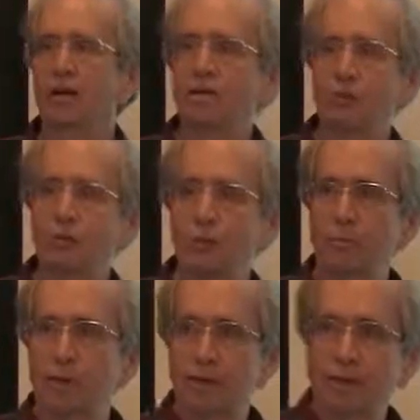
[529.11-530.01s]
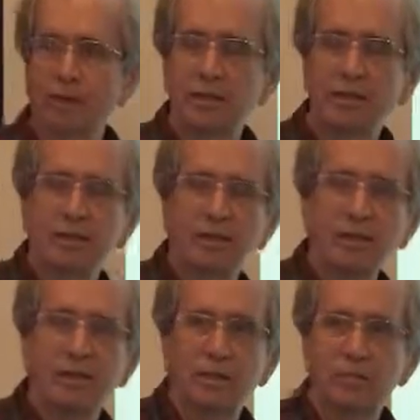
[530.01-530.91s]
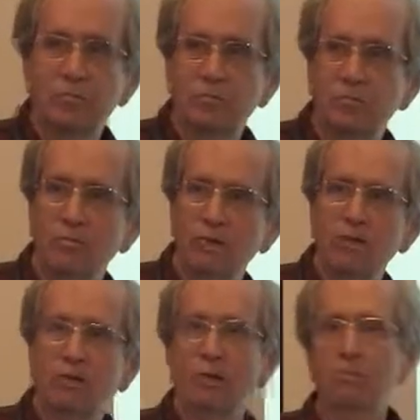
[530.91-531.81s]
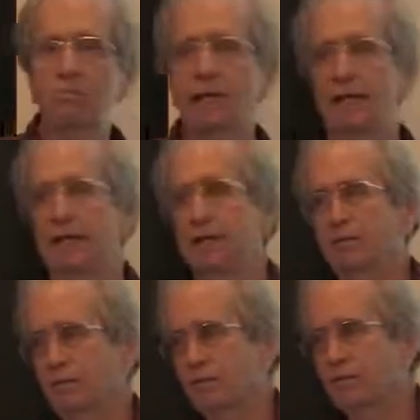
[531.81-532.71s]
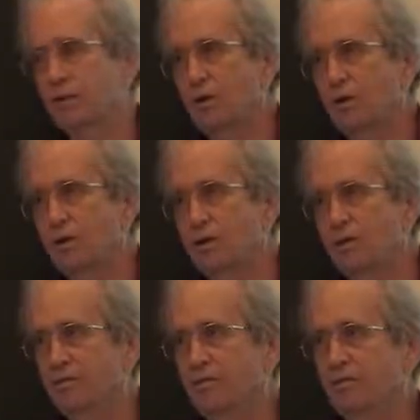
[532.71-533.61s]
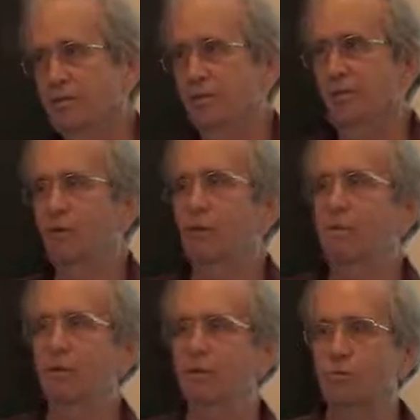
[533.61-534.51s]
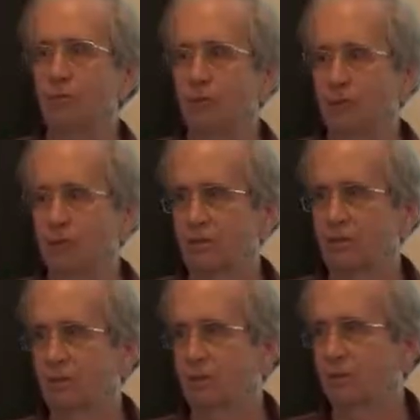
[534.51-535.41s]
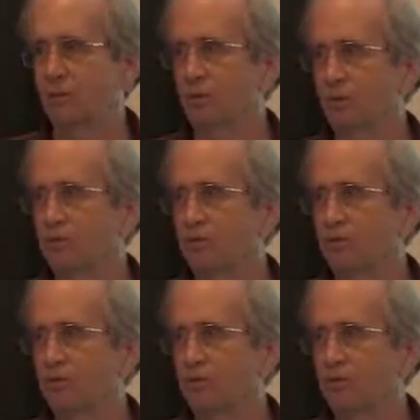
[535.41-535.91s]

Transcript: and you terminate the IDE and you come back and restart it, it remembers what the heck you were doing.